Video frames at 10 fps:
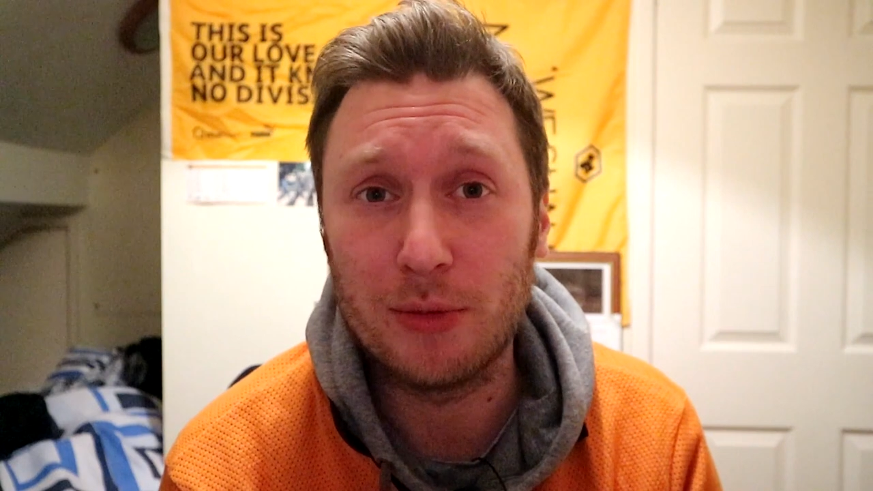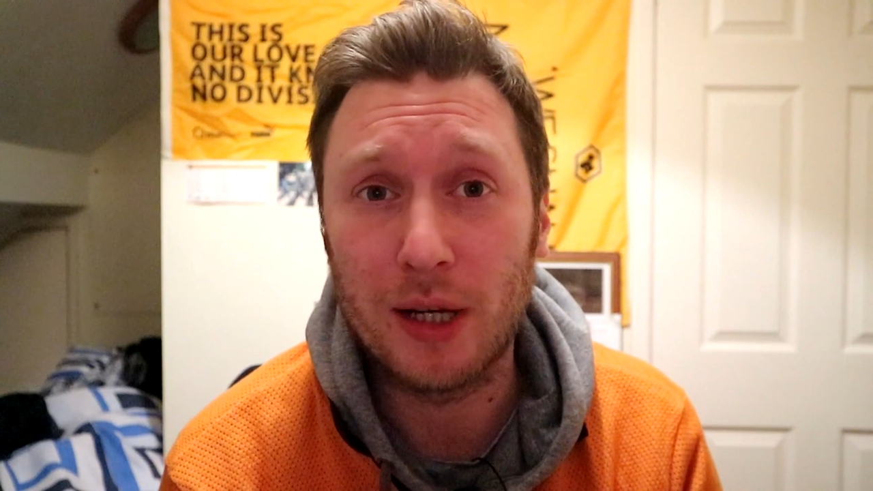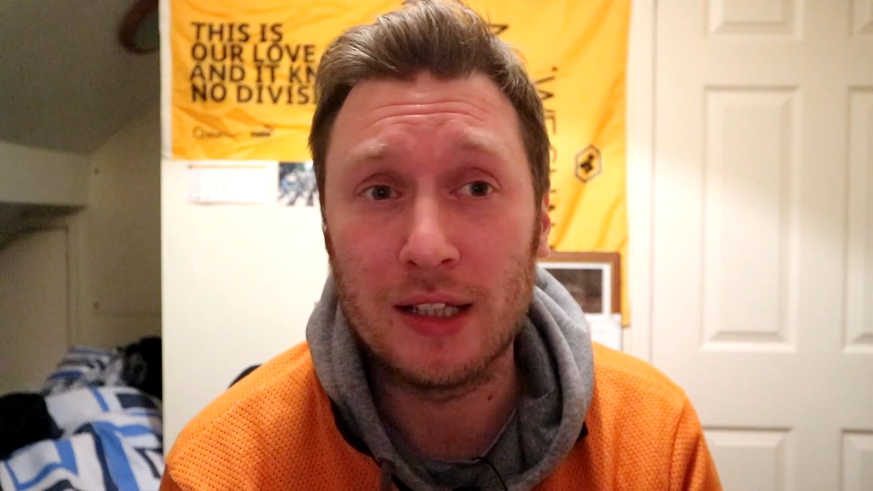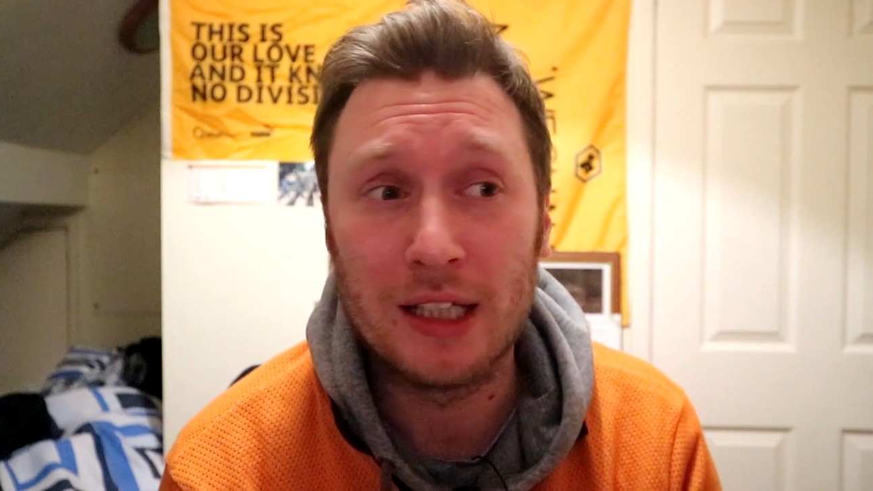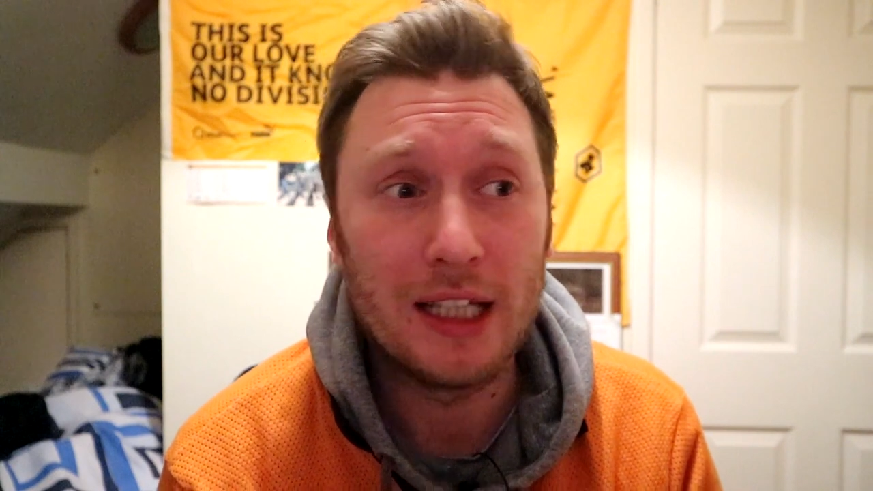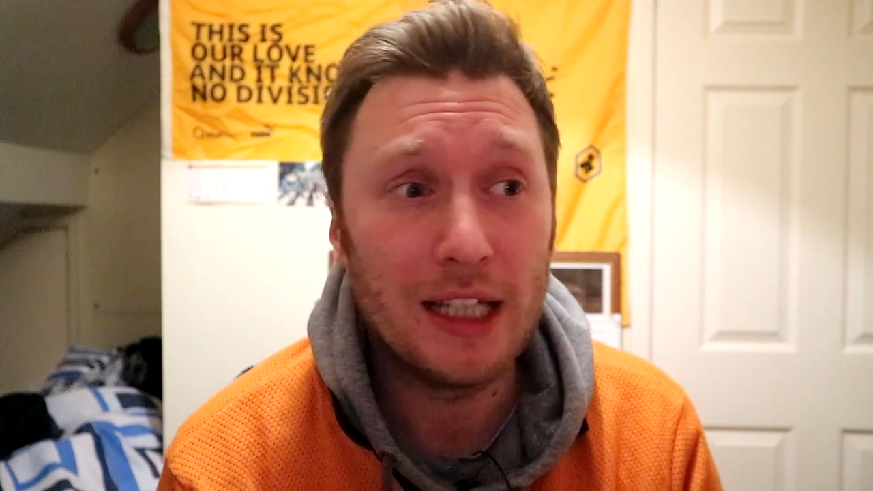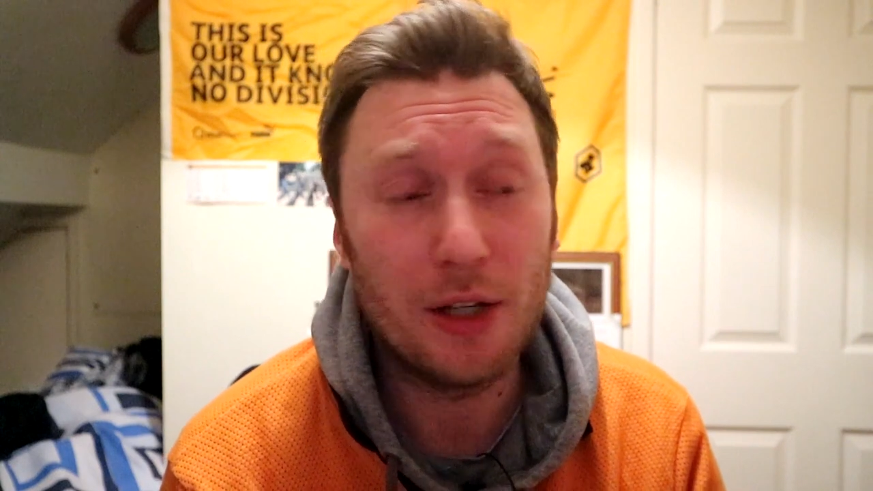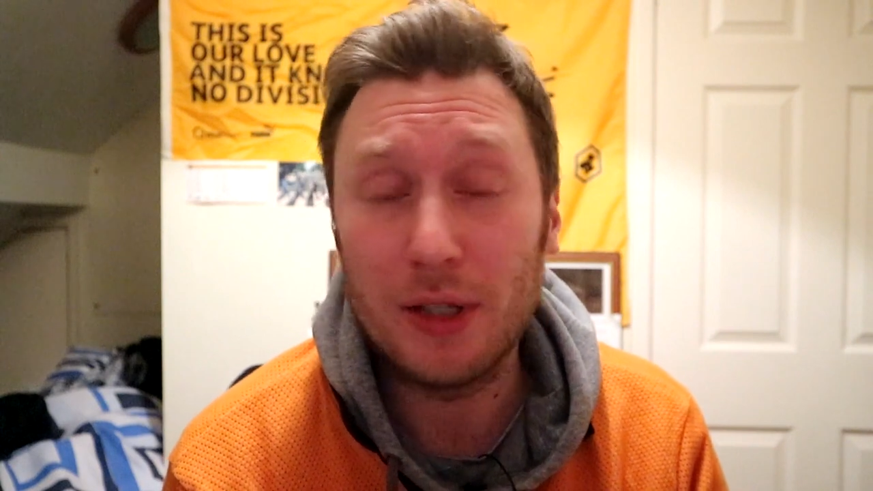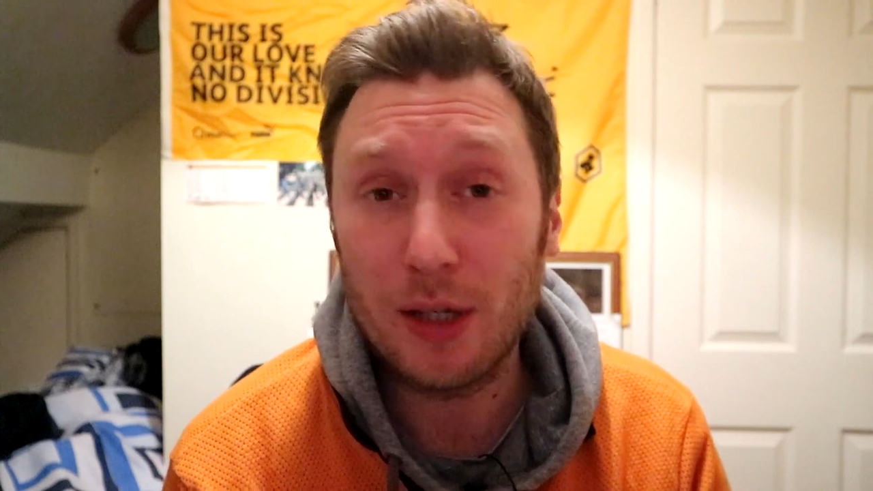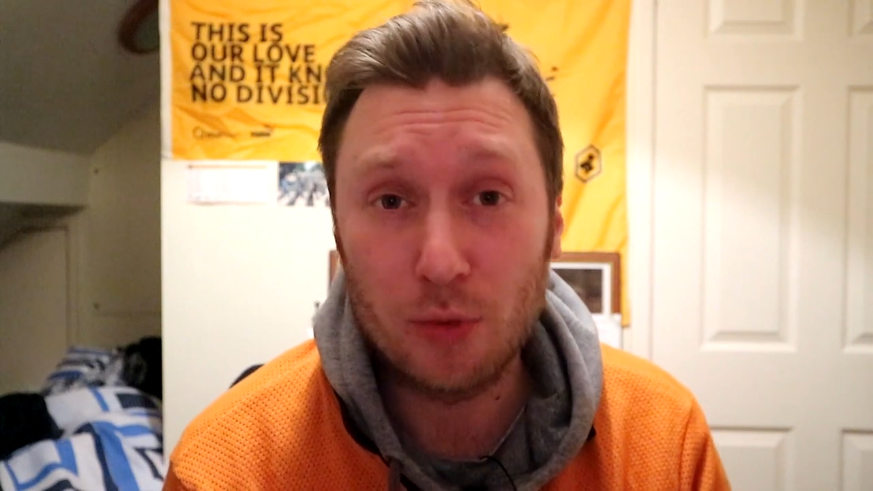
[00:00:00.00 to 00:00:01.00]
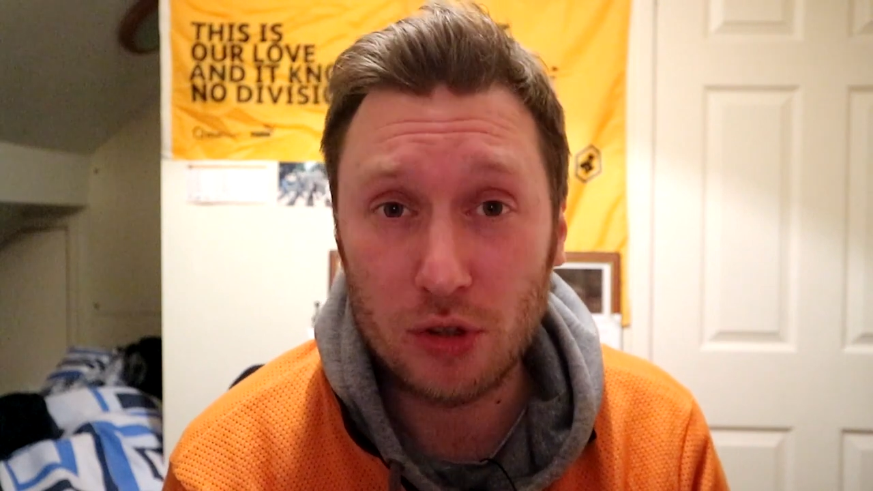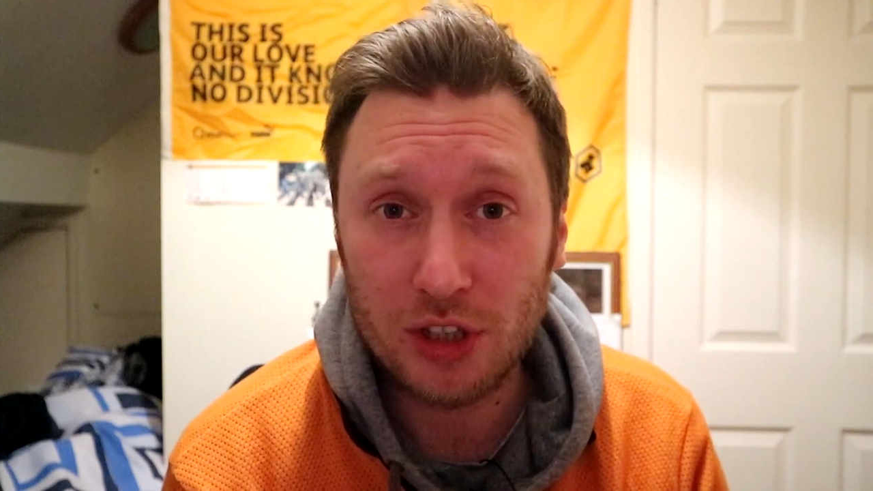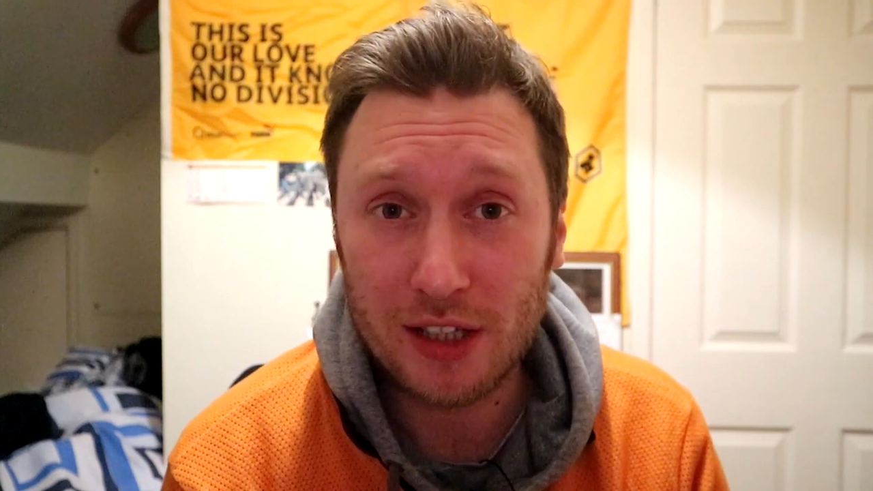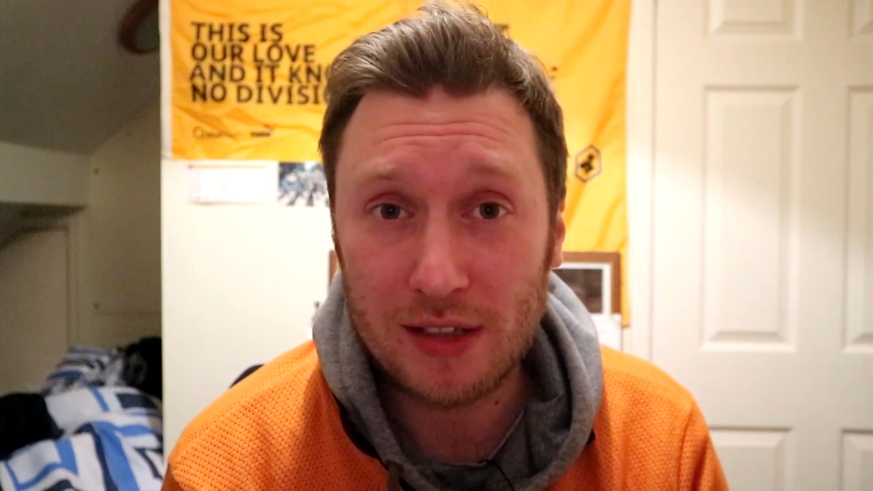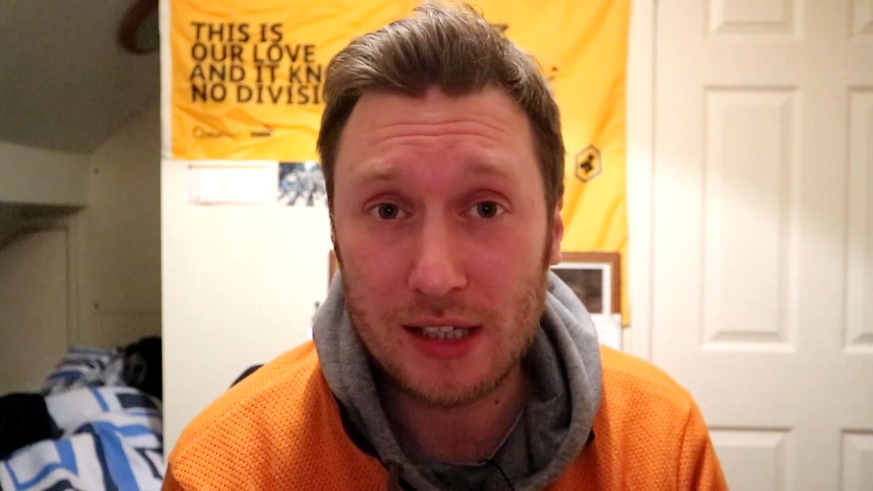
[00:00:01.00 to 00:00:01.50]
really well. He only had
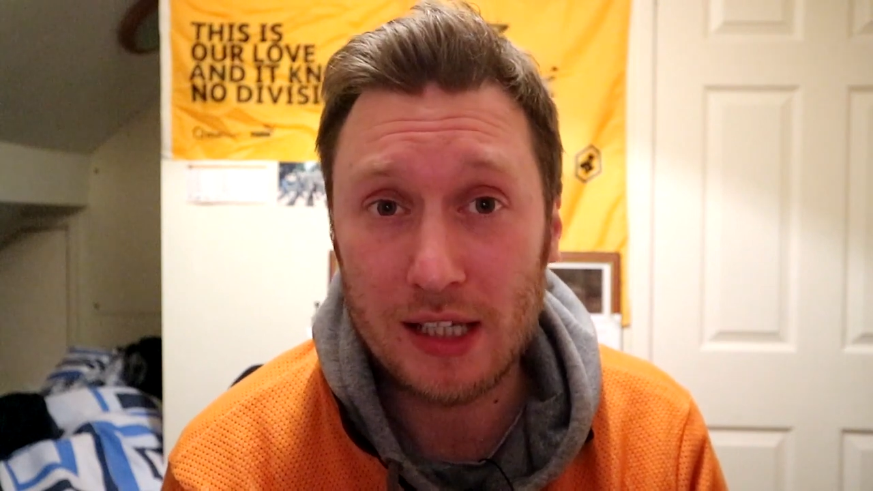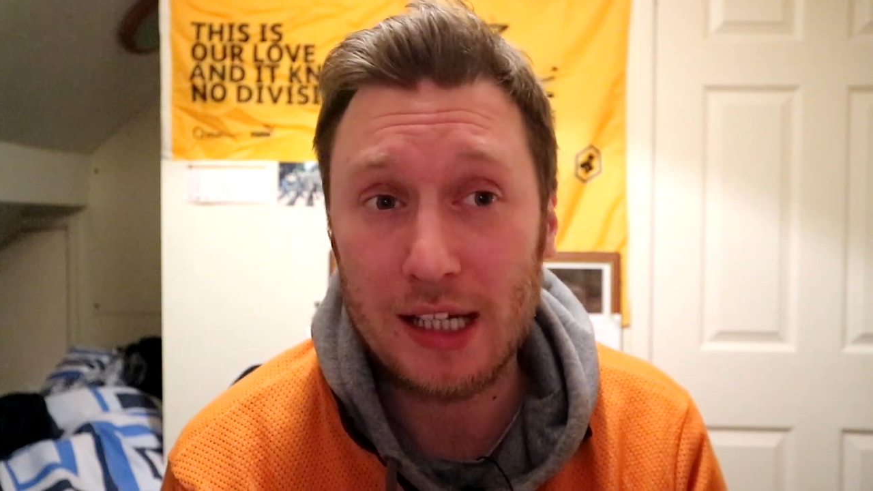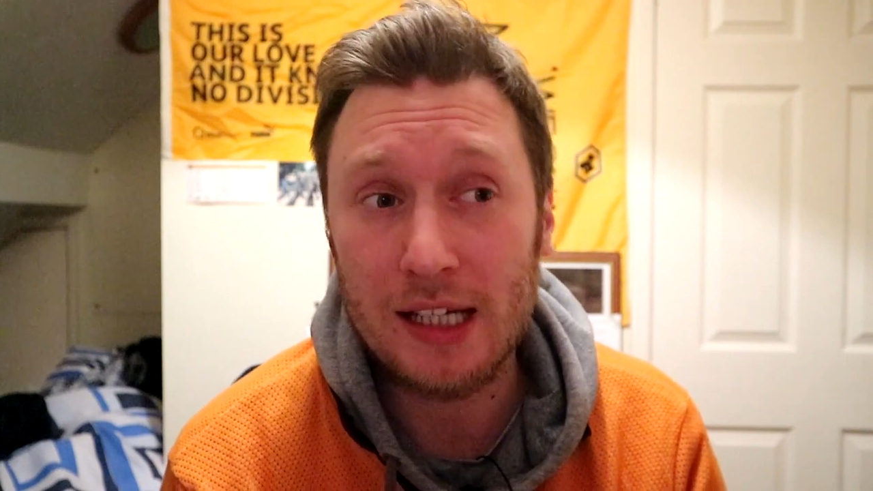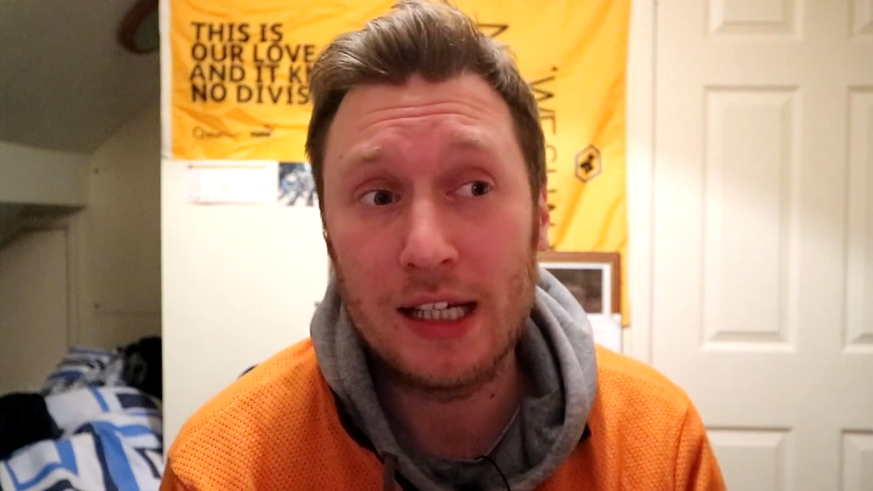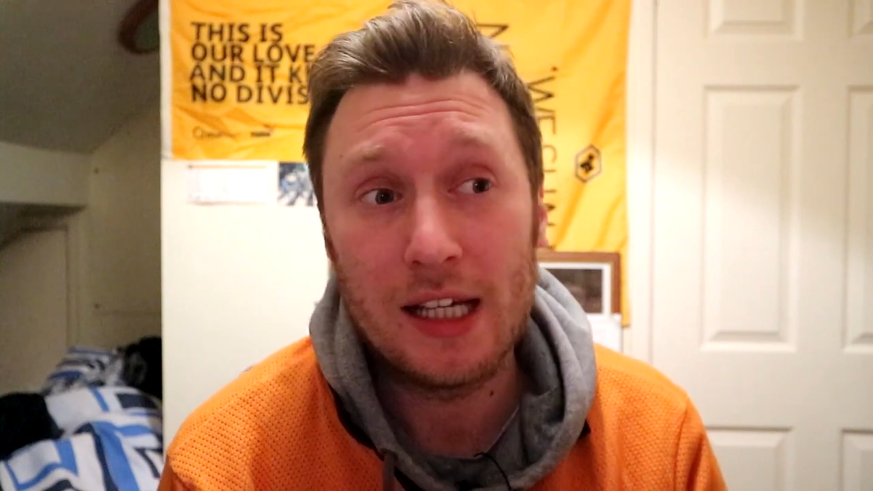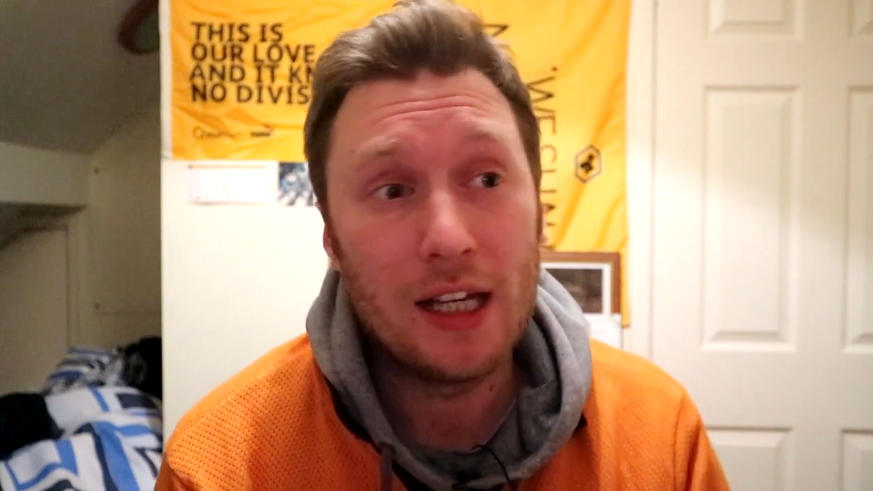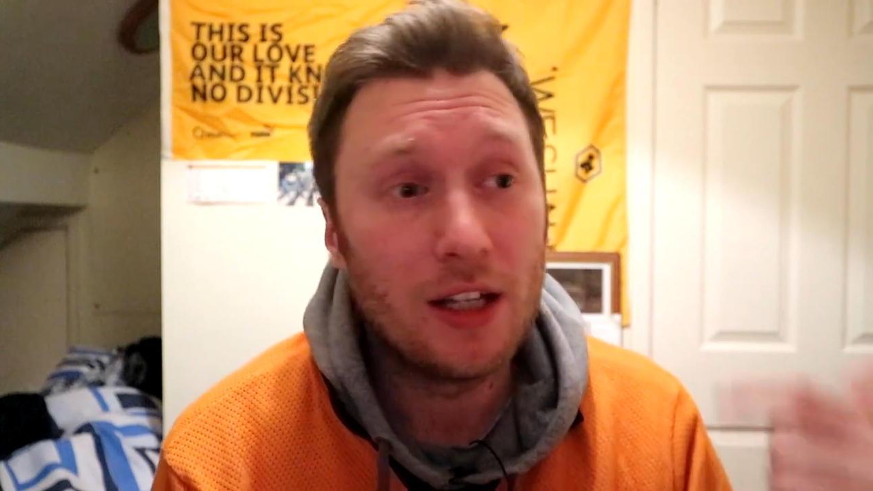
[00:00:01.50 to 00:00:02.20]
one chance today.